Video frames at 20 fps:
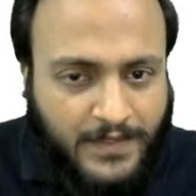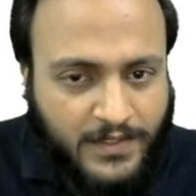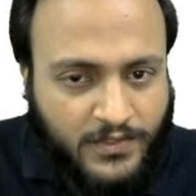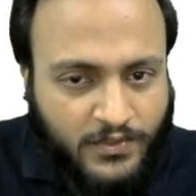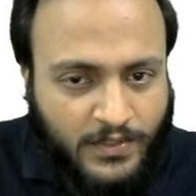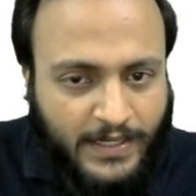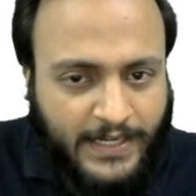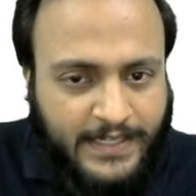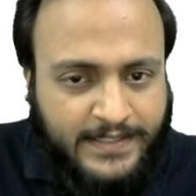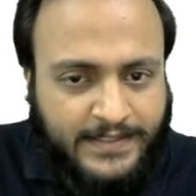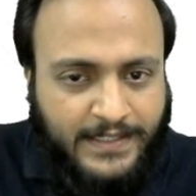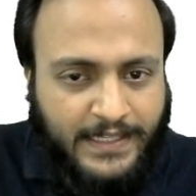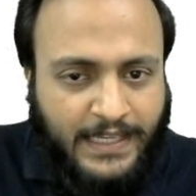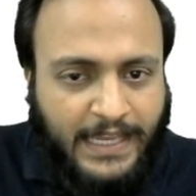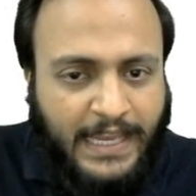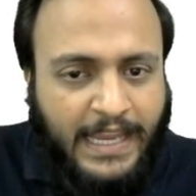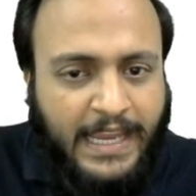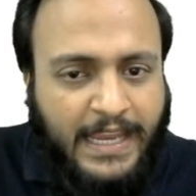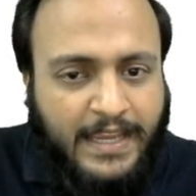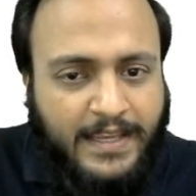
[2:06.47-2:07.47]
So guys,
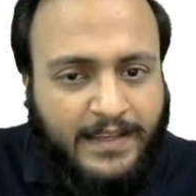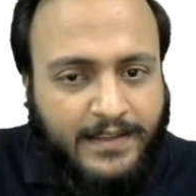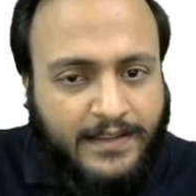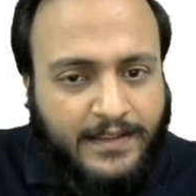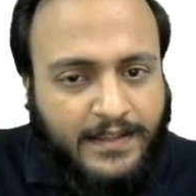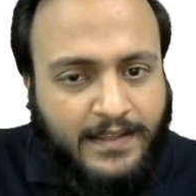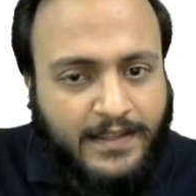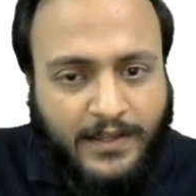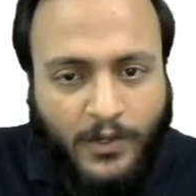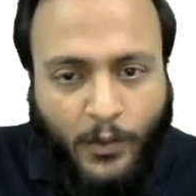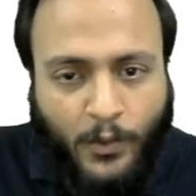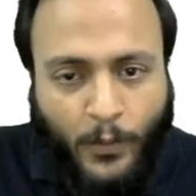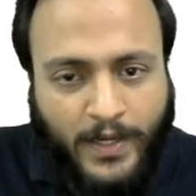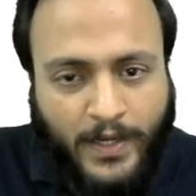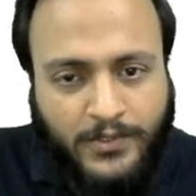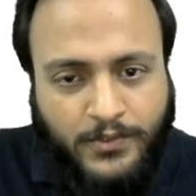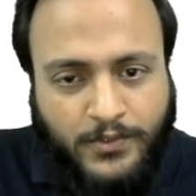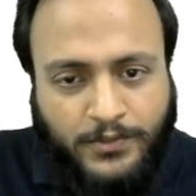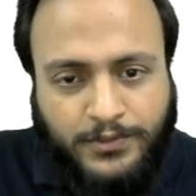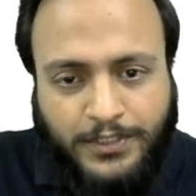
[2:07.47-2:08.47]
A
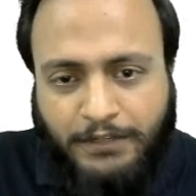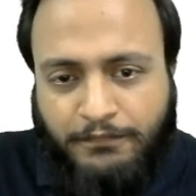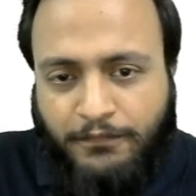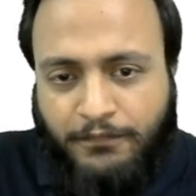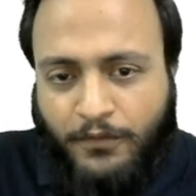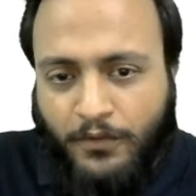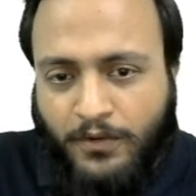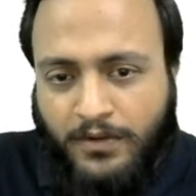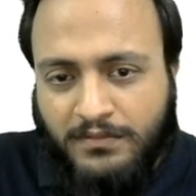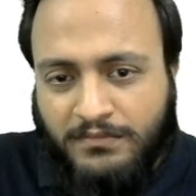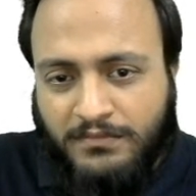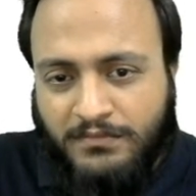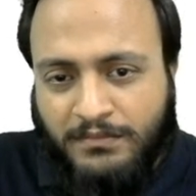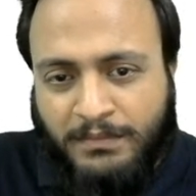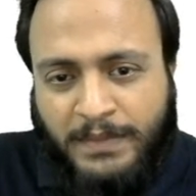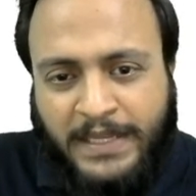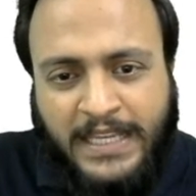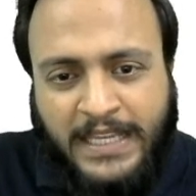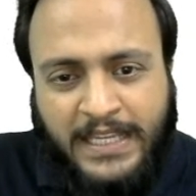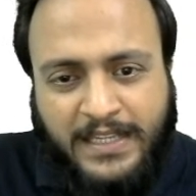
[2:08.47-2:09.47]
1 2 3 4,
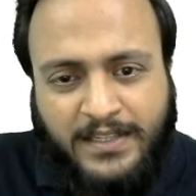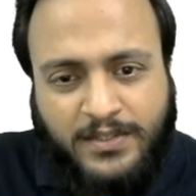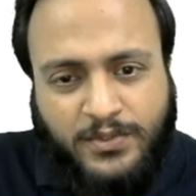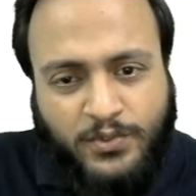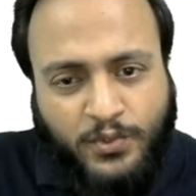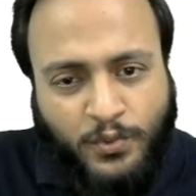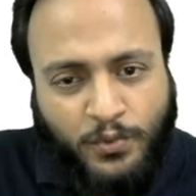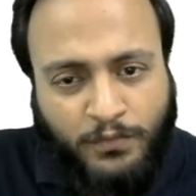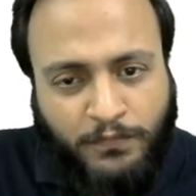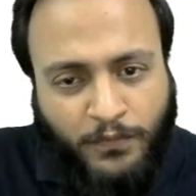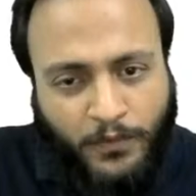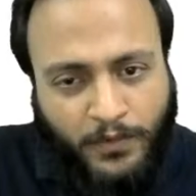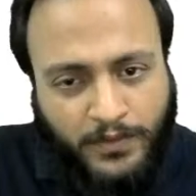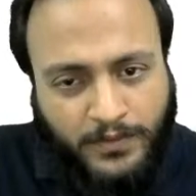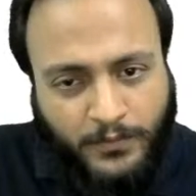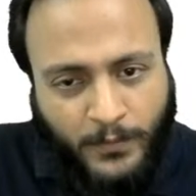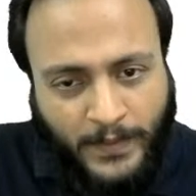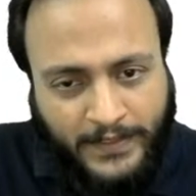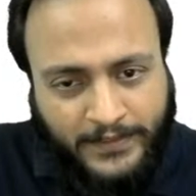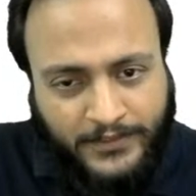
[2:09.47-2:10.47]
B 2
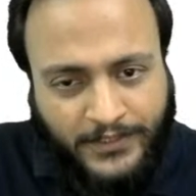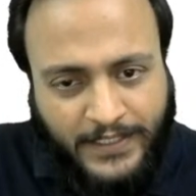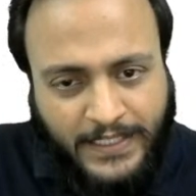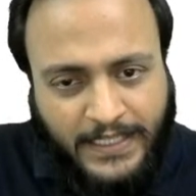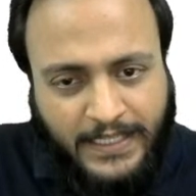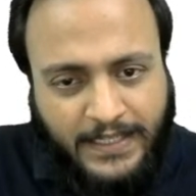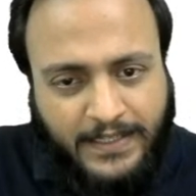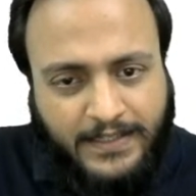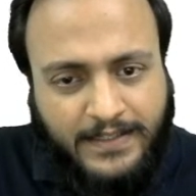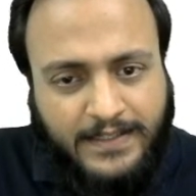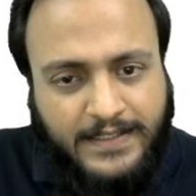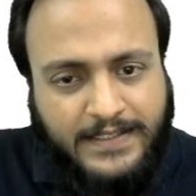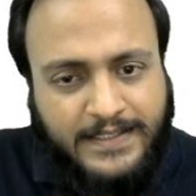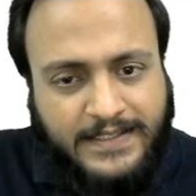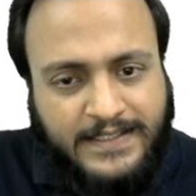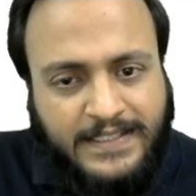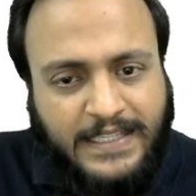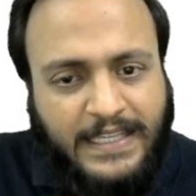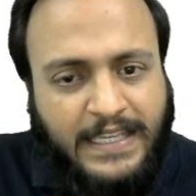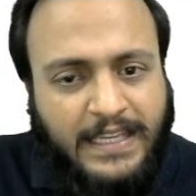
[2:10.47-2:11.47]
4 1 3,
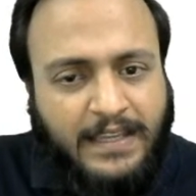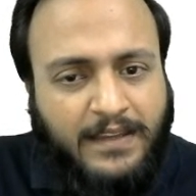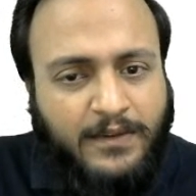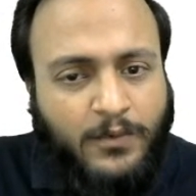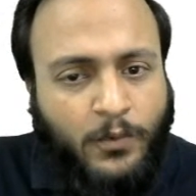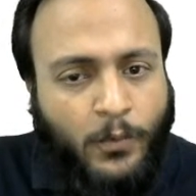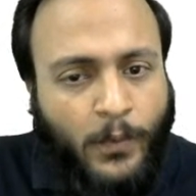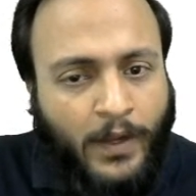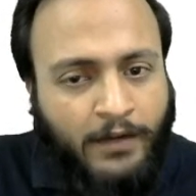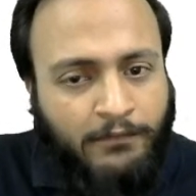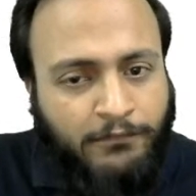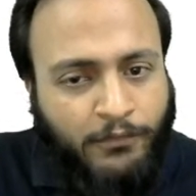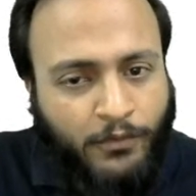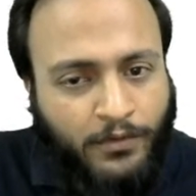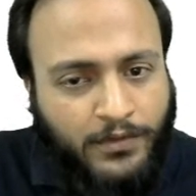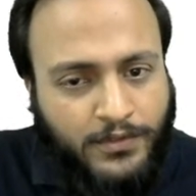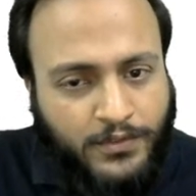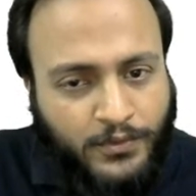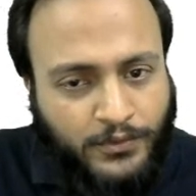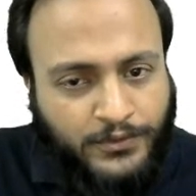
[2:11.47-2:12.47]
C 1
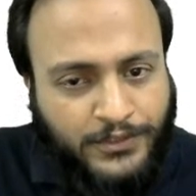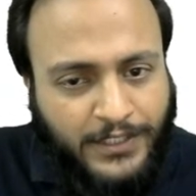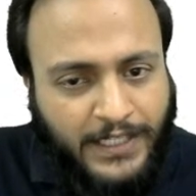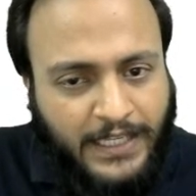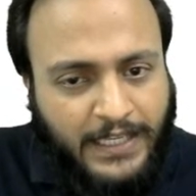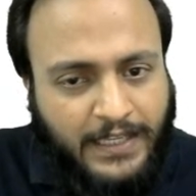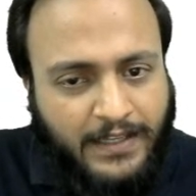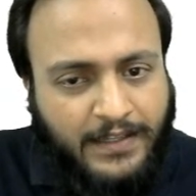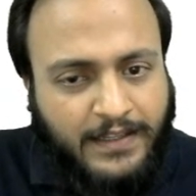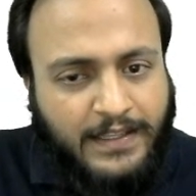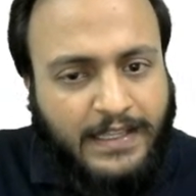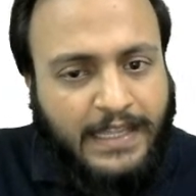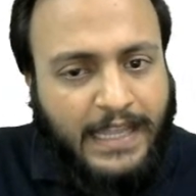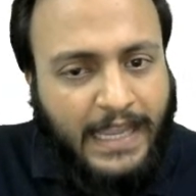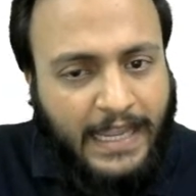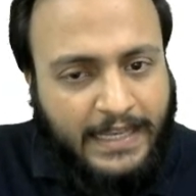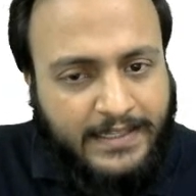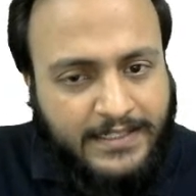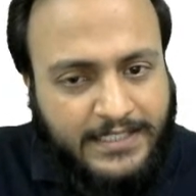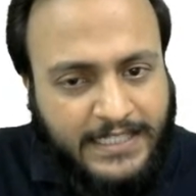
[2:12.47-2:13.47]
4 2 3,
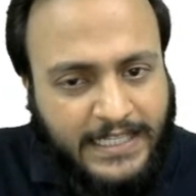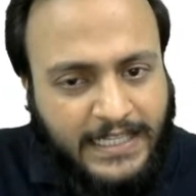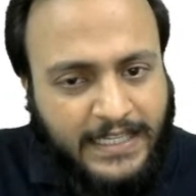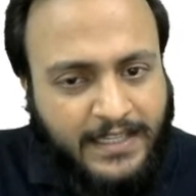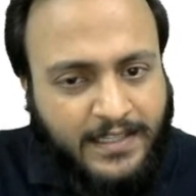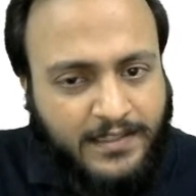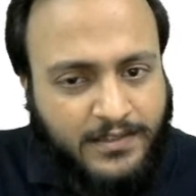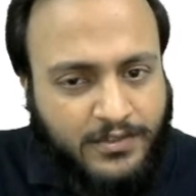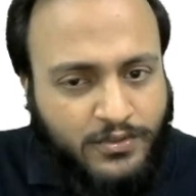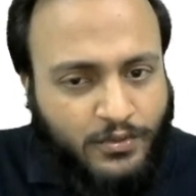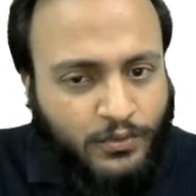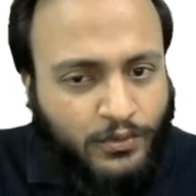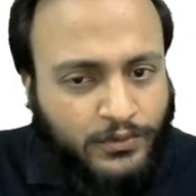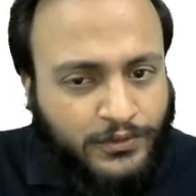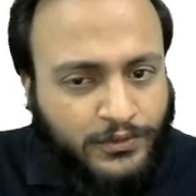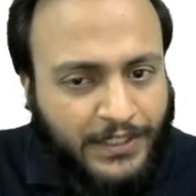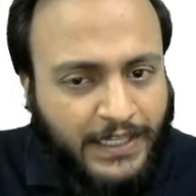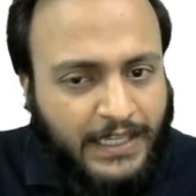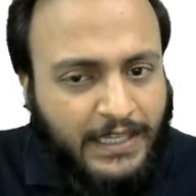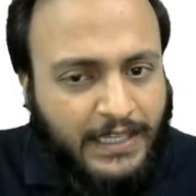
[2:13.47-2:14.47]
and D 2
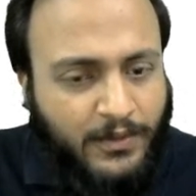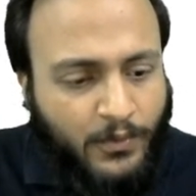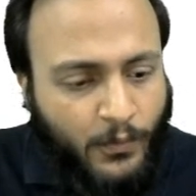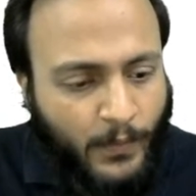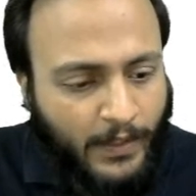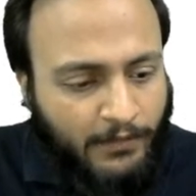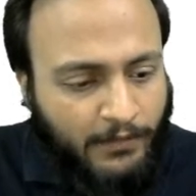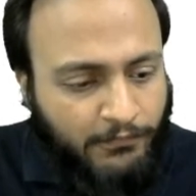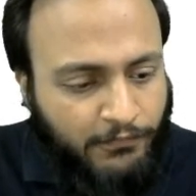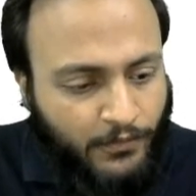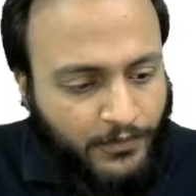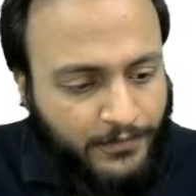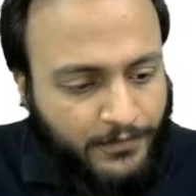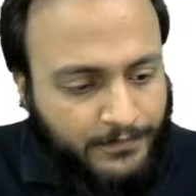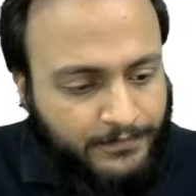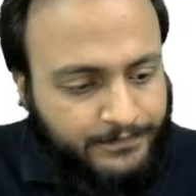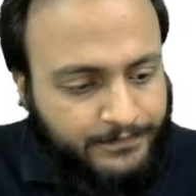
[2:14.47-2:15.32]
3 1 4.